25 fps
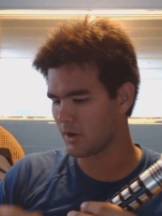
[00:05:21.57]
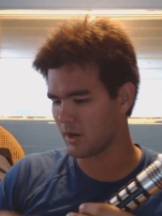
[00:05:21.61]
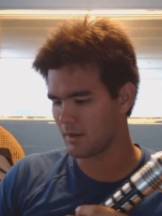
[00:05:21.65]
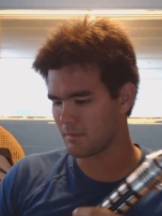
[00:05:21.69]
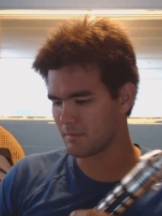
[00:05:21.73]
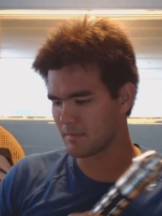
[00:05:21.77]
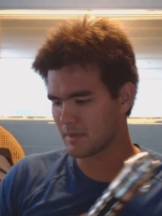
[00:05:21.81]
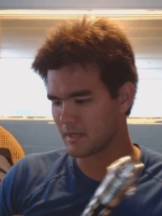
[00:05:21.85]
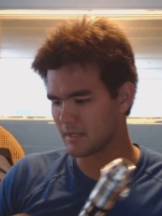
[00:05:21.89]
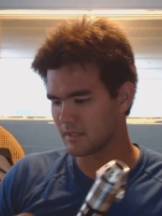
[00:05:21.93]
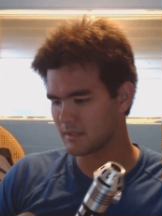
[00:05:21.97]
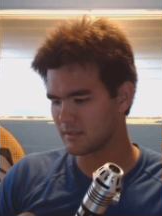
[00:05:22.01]

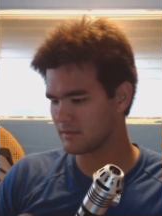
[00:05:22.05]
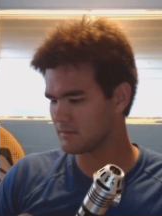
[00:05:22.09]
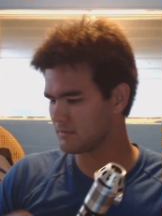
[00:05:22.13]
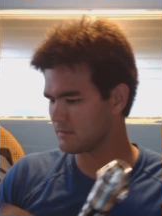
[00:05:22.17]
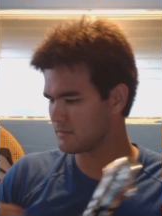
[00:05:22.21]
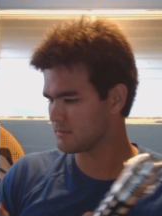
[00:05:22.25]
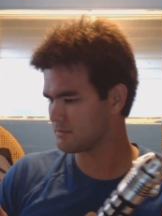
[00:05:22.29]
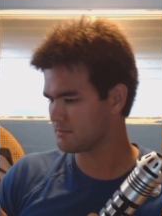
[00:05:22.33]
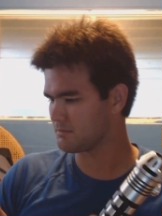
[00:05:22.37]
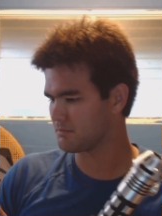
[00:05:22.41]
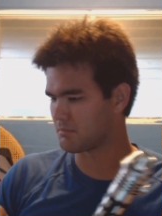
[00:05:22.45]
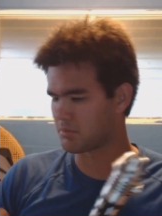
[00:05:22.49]
on me. It
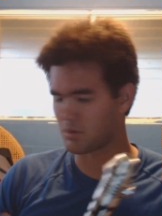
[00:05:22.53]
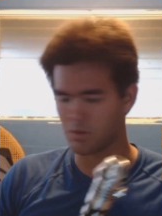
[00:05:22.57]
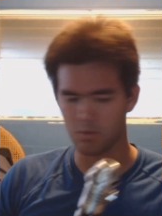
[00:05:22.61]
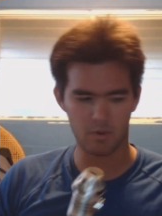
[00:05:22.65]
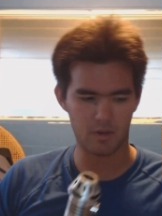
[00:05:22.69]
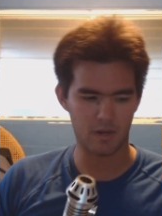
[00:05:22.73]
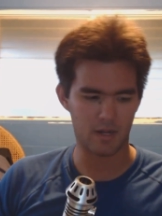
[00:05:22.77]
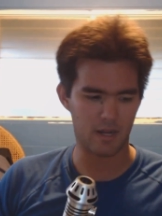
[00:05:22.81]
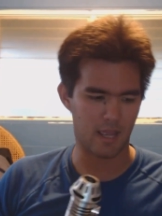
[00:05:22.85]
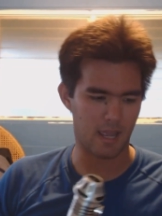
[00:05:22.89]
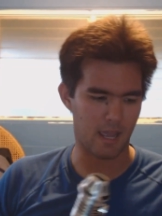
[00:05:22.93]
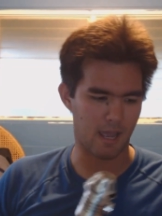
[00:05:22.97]

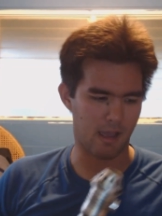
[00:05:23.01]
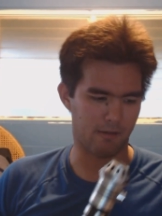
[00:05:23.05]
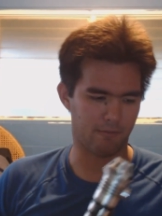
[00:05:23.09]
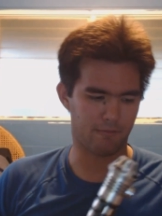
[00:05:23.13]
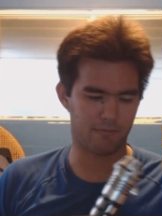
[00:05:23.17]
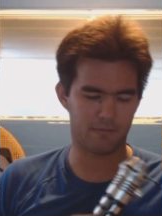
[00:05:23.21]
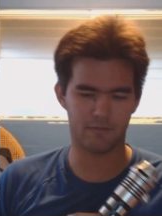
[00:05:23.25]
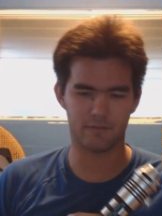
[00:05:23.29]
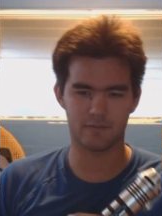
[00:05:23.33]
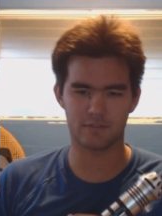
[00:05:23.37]
broke in half.